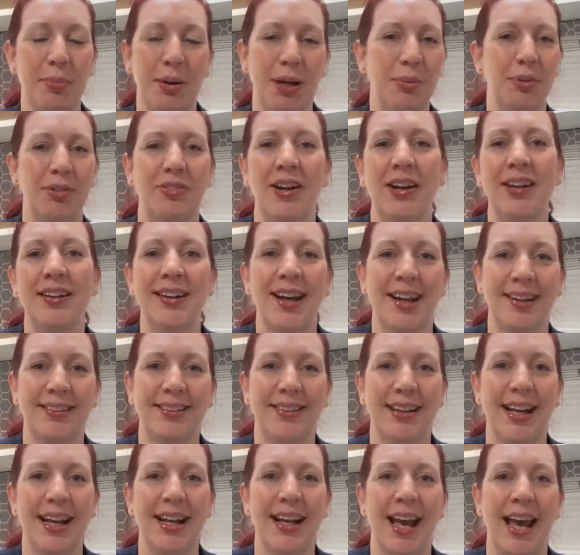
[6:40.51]
but it was
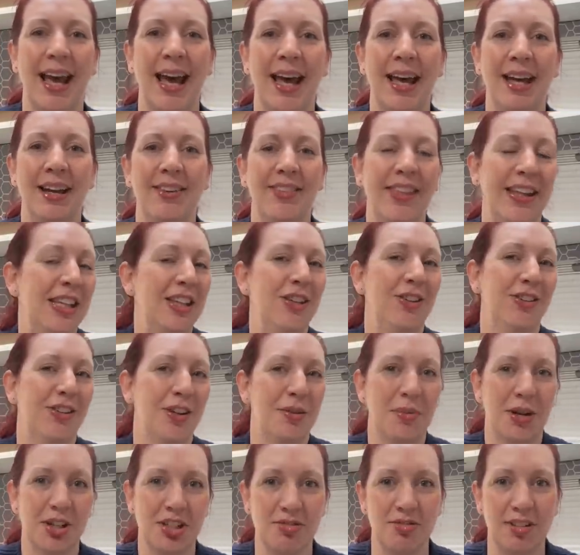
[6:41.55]
fantastic and thank you so
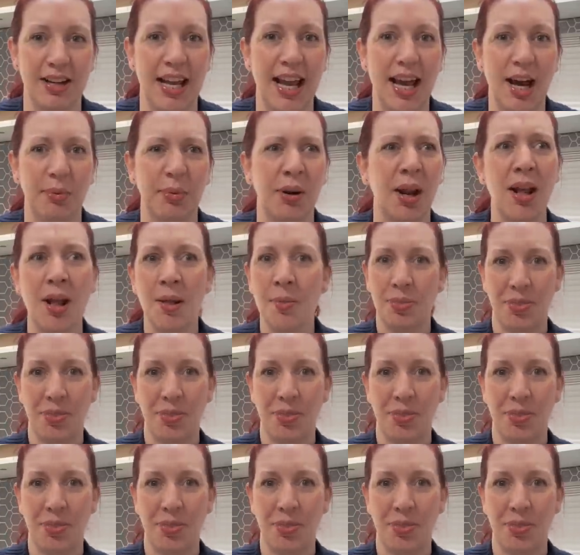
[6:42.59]
much, it really helped.